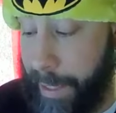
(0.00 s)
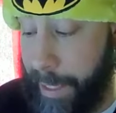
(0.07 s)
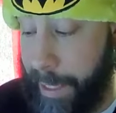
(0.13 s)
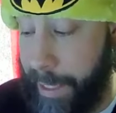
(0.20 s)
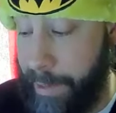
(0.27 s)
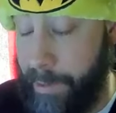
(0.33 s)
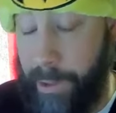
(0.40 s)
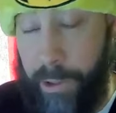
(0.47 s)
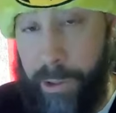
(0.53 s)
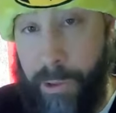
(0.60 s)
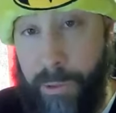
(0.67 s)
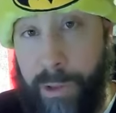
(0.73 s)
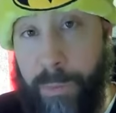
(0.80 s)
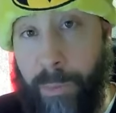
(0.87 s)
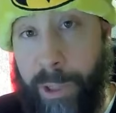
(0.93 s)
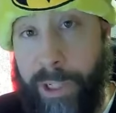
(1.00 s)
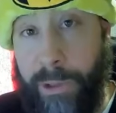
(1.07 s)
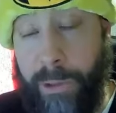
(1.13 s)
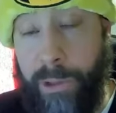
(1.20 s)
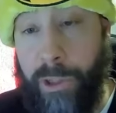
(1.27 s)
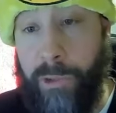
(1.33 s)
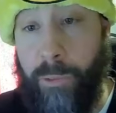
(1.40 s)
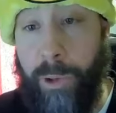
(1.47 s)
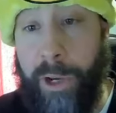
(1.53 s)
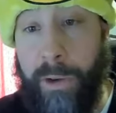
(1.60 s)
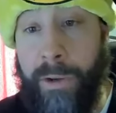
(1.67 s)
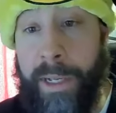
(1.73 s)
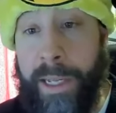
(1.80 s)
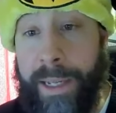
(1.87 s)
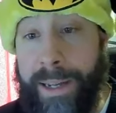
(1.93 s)
and do some research as
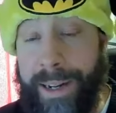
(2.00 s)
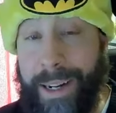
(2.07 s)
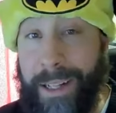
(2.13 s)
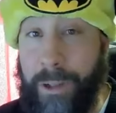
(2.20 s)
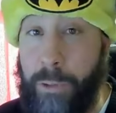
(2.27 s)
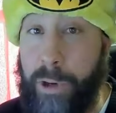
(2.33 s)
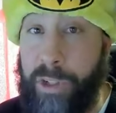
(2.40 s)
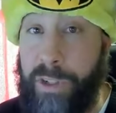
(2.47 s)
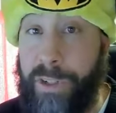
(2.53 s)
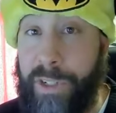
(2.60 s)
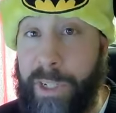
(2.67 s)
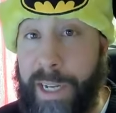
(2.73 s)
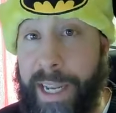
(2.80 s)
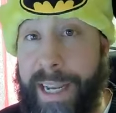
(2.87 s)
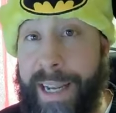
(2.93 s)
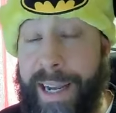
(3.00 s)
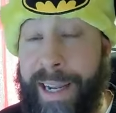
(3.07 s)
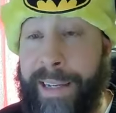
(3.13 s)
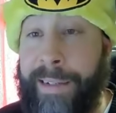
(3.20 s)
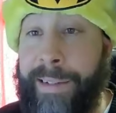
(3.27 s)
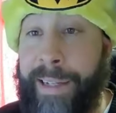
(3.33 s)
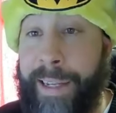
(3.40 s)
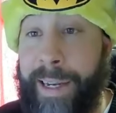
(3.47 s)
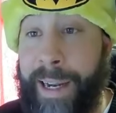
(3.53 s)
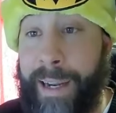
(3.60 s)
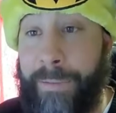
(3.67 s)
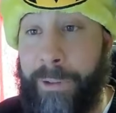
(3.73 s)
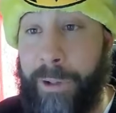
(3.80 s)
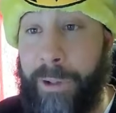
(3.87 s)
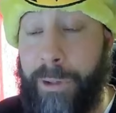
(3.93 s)
well. Uh, question today, I did
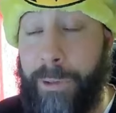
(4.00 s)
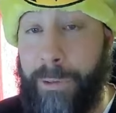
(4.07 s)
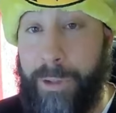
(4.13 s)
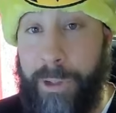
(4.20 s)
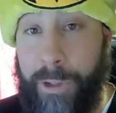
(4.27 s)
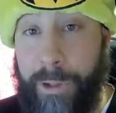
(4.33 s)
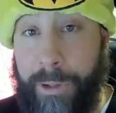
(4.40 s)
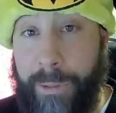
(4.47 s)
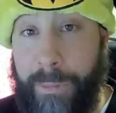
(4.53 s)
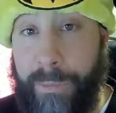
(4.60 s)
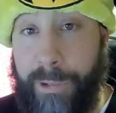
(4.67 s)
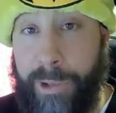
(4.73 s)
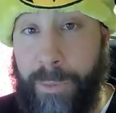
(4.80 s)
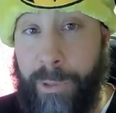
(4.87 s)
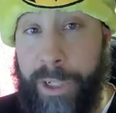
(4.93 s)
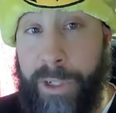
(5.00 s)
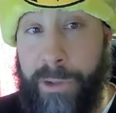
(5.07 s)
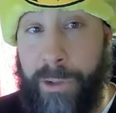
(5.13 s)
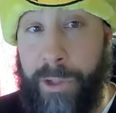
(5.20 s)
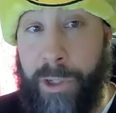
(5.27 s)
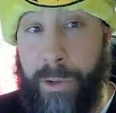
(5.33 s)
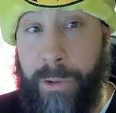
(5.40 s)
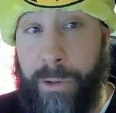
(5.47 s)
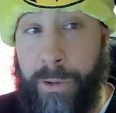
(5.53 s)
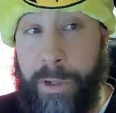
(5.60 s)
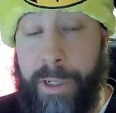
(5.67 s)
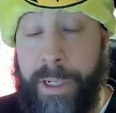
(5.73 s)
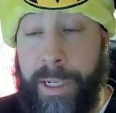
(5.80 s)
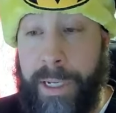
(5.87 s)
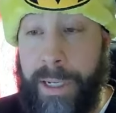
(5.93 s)
have to do some some research
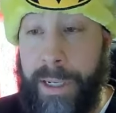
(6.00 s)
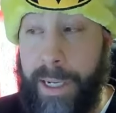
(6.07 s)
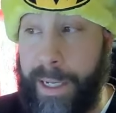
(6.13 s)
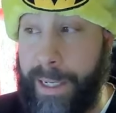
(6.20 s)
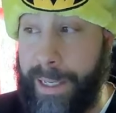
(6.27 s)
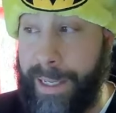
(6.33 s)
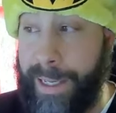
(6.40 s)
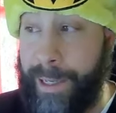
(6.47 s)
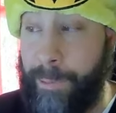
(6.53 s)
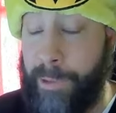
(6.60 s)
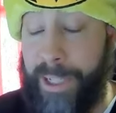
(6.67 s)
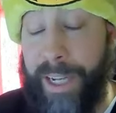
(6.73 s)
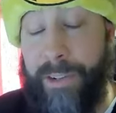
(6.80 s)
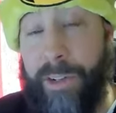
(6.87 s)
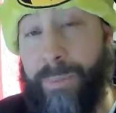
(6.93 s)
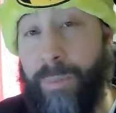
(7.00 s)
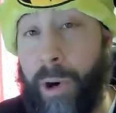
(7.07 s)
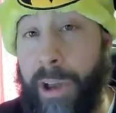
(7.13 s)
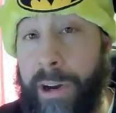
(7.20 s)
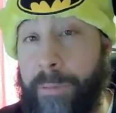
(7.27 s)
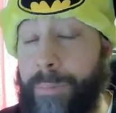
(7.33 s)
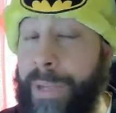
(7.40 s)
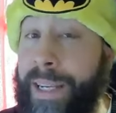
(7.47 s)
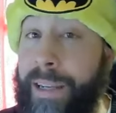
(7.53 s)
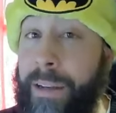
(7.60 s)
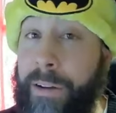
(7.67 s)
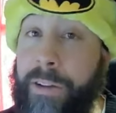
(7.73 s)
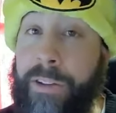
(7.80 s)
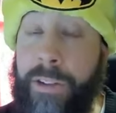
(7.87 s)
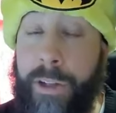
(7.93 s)
on uh, and it was actually brought up
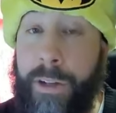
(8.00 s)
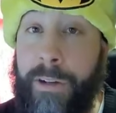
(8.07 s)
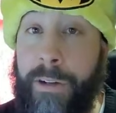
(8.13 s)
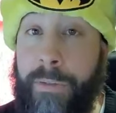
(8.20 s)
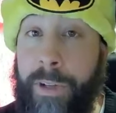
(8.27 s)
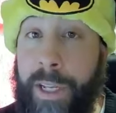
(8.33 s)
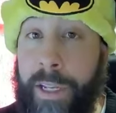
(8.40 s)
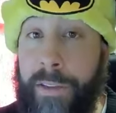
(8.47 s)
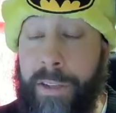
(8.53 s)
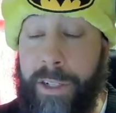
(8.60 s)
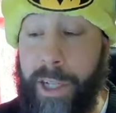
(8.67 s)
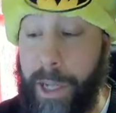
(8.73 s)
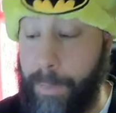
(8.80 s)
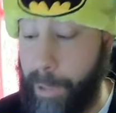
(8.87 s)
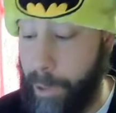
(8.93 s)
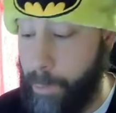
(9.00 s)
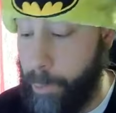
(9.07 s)
because of the topic